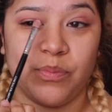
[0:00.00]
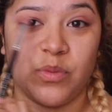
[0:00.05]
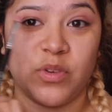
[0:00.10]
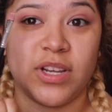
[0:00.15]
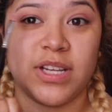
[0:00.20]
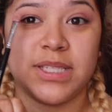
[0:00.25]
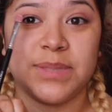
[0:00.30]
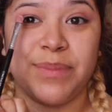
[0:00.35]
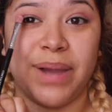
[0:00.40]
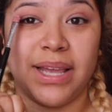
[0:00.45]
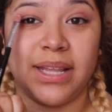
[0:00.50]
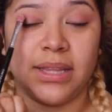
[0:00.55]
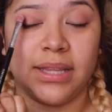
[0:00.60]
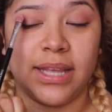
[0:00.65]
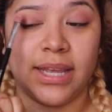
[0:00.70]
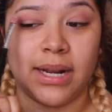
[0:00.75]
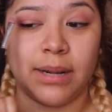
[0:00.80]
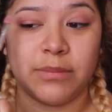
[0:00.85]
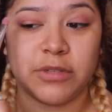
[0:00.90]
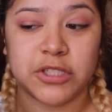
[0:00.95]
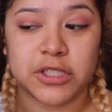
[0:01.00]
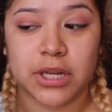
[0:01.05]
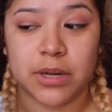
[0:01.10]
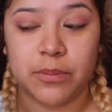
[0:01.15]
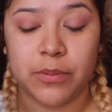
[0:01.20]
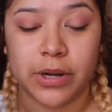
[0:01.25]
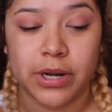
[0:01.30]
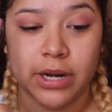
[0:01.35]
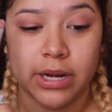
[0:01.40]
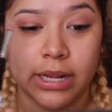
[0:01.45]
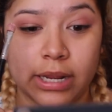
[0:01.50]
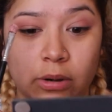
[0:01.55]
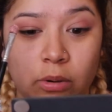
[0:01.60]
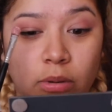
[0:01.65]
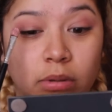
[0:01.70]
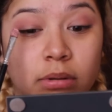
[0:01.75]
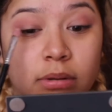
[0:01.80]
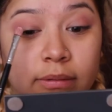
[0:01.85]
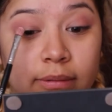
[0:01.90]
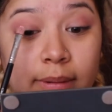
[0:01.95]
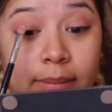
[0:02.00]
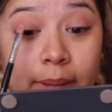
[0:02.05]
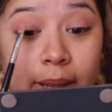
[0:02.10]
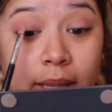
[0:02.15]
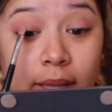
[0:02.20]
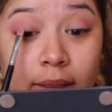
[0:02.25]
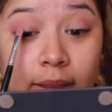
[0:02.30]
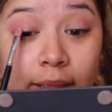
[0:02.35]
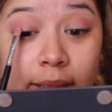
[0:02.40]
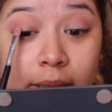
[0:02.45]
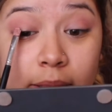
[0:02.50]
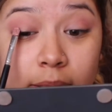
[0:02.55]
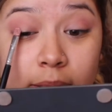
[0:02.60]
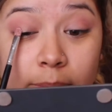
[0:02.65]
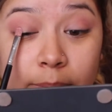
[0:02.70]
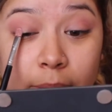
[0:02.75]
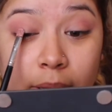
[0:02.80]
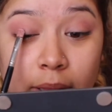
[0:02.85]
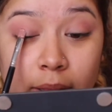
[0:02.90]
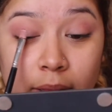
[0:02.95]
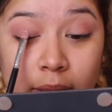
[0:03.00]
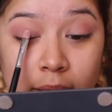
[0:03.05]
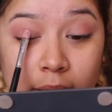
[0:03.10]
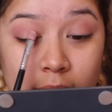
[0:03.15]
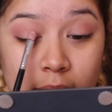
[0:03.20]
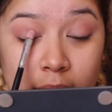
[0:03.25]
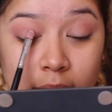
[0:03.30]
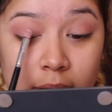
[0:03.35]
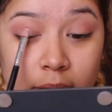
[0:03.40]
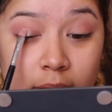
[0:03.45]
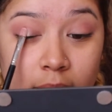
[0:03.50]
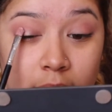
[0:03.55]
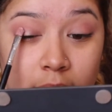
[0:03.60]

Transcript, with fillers: just my lid. I'm just gonna put it in all over my, like, my lid.